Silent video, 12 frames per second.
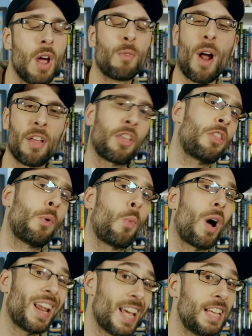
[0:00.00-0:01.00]
rather than
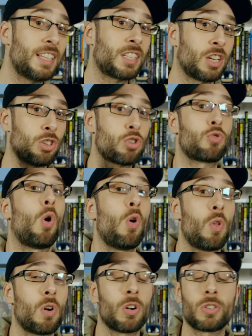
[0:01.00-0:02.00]
what his
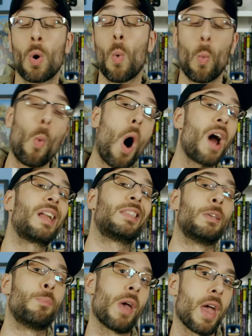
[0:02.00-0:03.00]
controllers want it
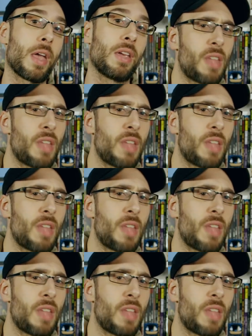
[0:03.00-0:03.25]
to be.